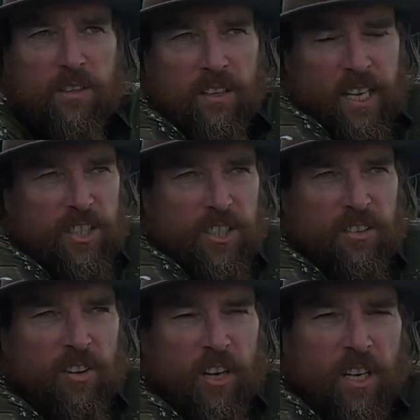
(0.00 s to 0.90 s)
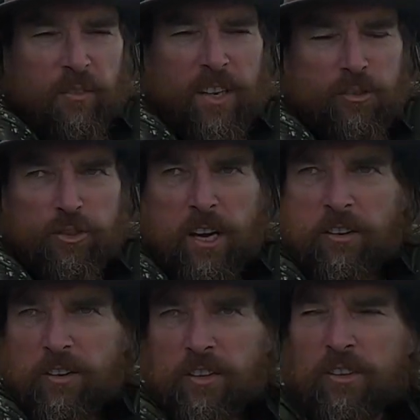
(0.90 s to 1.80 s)
actually cycling around
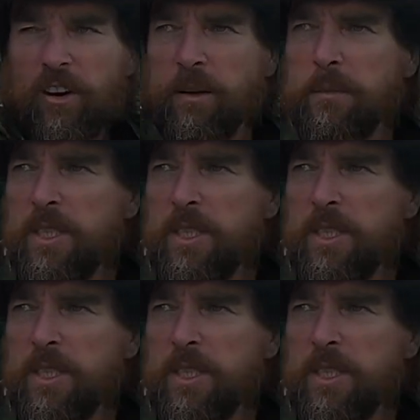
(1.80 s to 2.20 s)
Australia at the time,